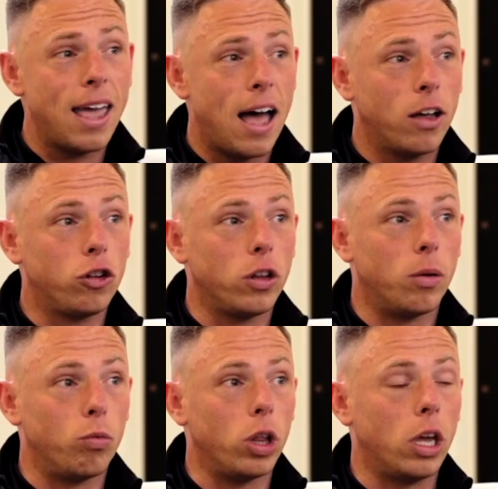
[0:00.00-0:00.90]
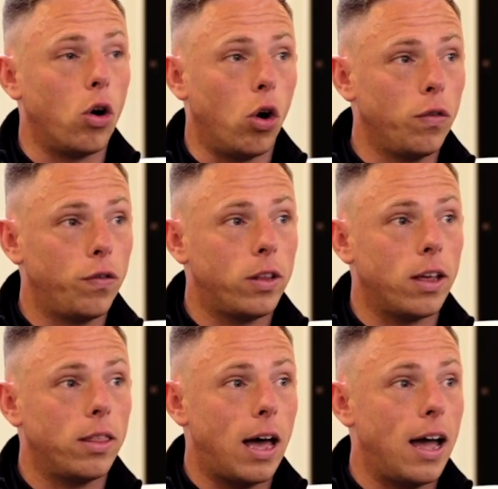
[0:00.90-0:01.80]
actually am really
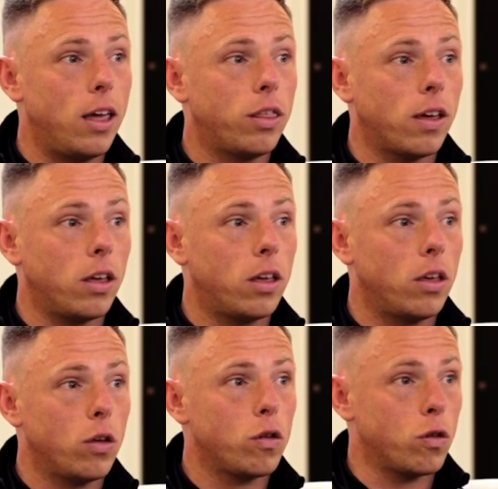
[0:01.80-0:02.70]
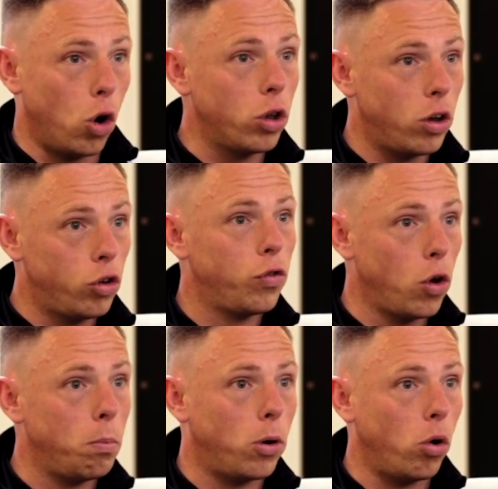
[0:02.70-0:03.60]
confident that I think Scottish
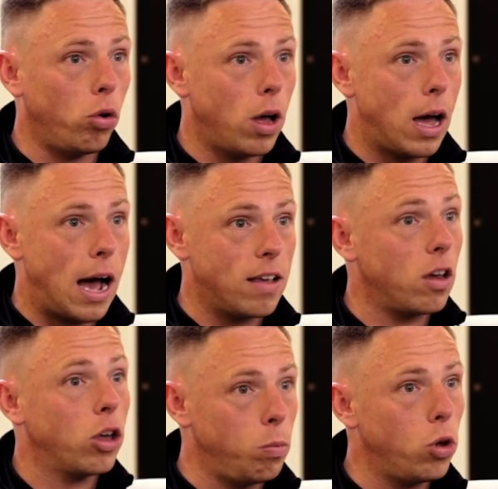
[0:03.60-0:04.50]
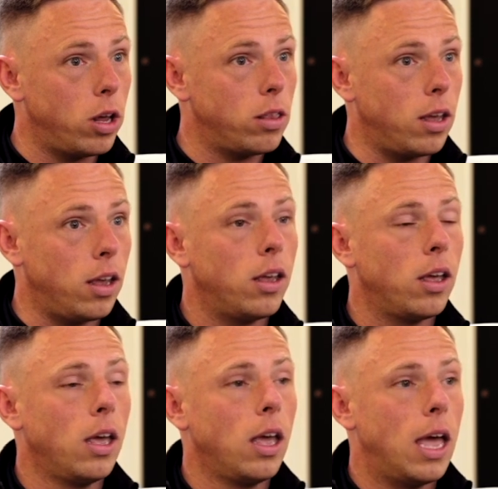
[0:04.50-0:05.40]
football as a community,
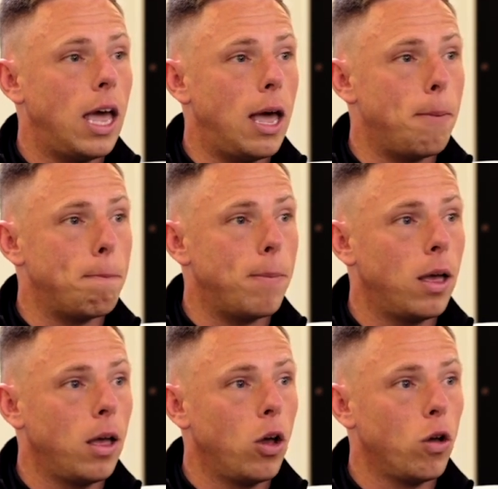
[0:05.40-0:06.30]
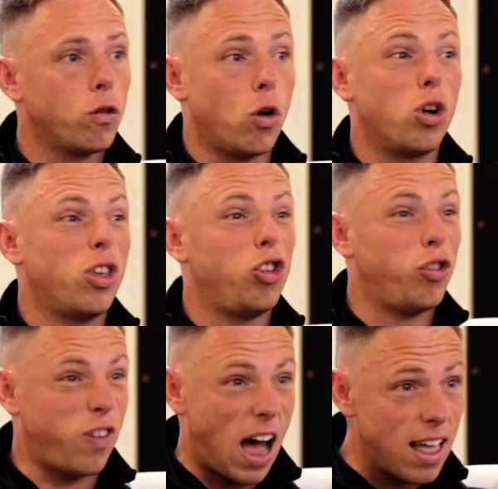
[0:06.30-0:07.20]
Scottish
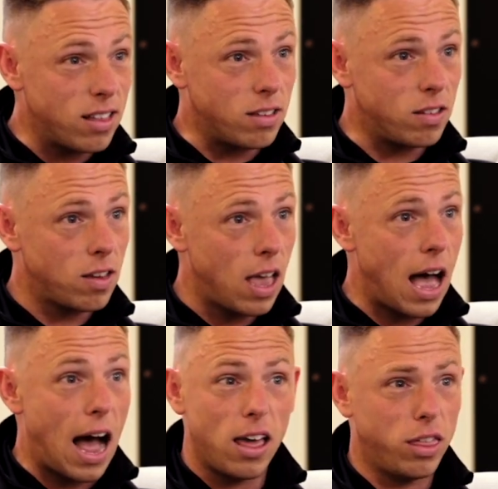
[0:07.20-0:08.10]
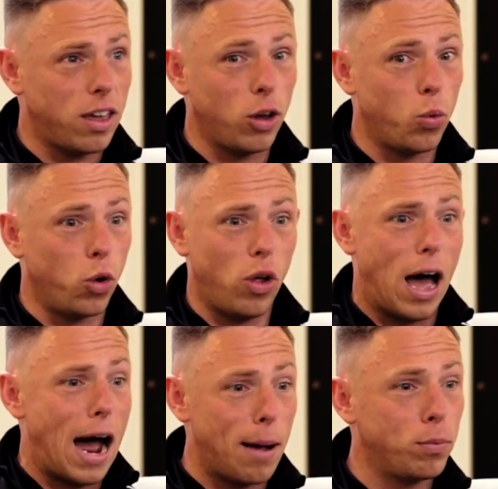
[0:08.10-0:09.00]
fans, I think will
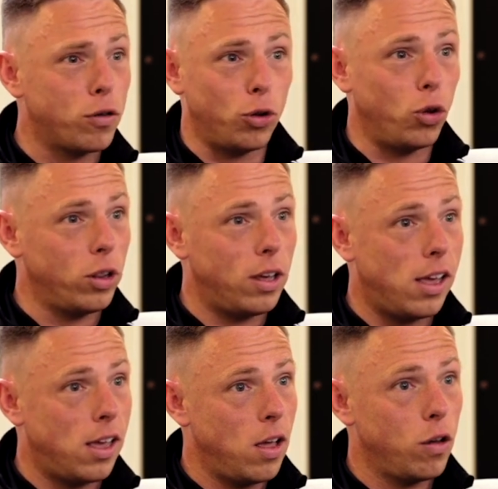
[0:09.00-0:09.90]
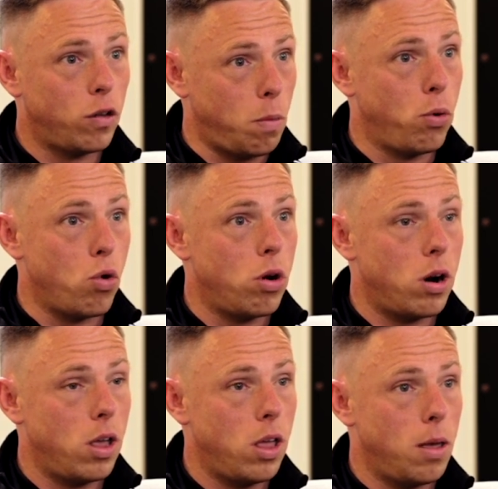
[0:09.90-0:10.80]
absolutely
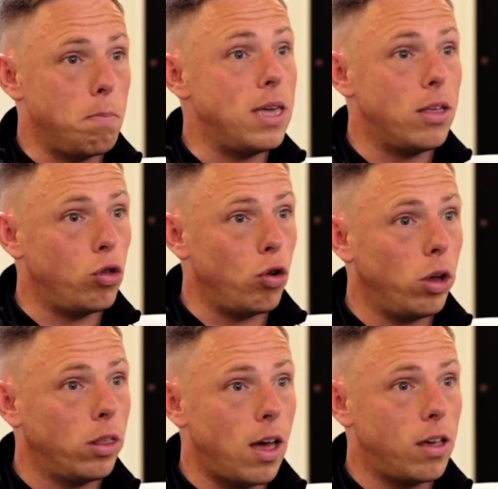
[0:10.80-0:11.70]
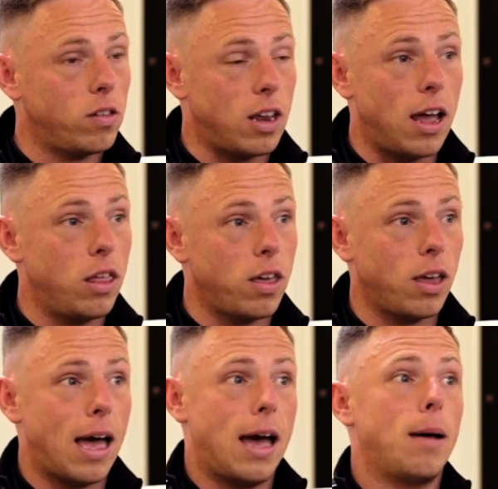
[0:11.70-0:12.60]
support me in doing this. And I
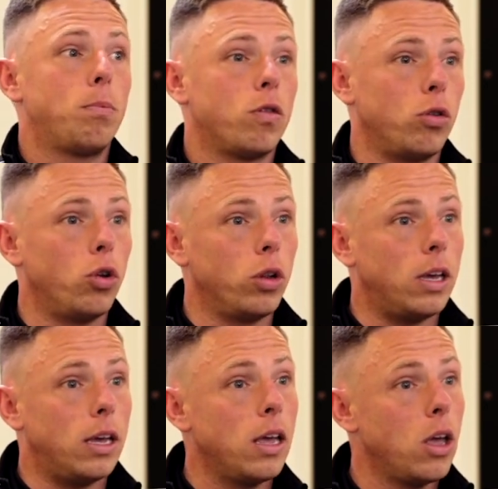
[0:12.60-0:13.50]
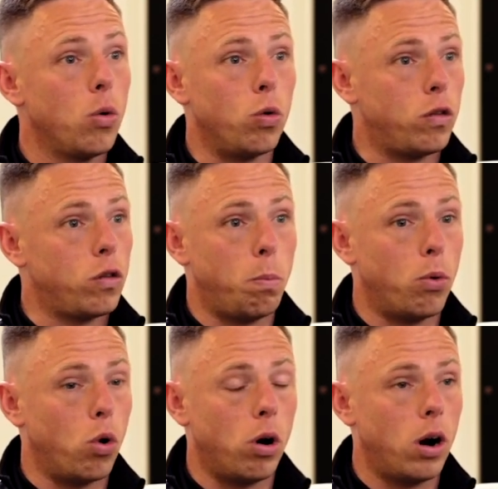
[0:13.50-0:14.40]
think absolutely would
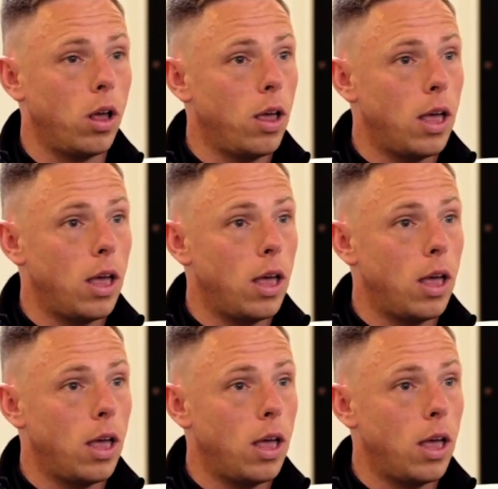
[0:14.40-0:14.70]
support